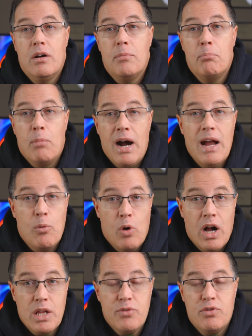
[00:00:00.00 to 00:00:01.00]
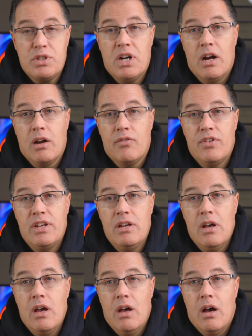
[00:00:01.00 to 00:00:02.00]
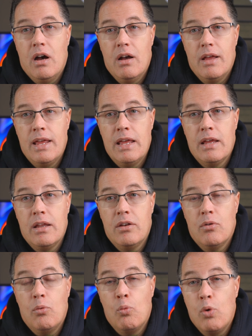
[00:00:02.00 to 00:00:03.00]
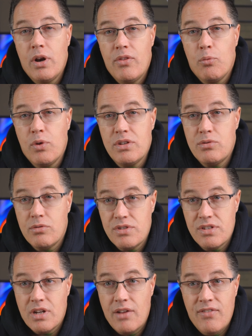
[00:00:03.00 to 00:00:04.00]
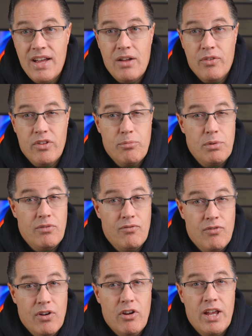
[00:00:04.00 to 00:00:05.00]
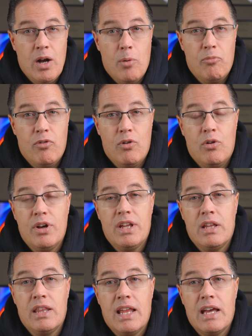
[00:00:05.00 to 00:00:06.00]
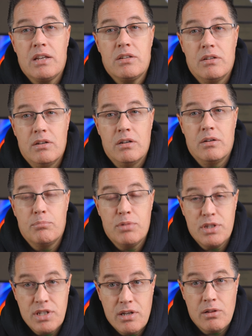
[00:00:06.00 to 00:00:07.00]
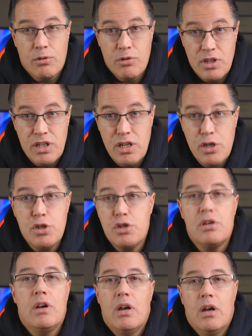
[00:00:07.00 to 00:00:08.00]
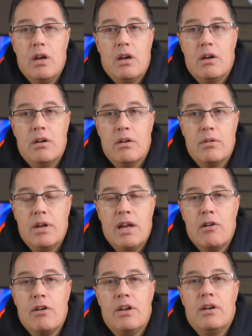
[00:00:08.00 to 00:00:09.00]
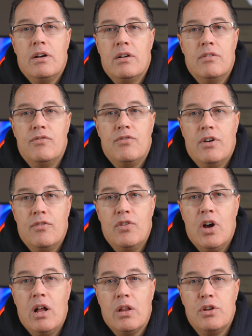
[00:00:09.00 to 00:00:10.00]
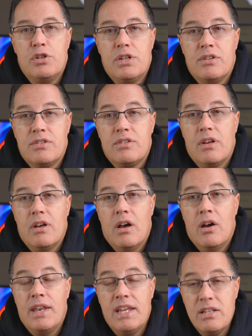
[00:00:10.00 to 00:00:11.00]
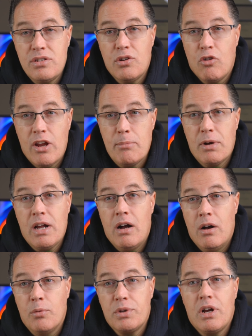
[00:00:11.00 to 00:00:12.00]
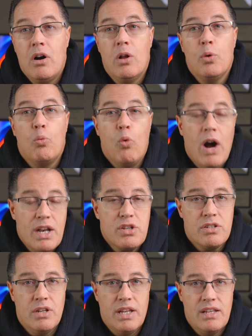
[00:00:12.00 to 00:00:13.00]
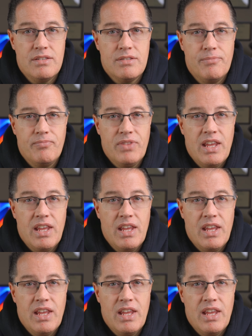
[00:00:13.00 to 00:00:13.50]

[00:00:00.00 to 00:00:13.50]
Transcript: my watch photography. And one of the resources that I found that's been very helpful in that particular niche area of knowledge is an Instagram account called Watchstudies.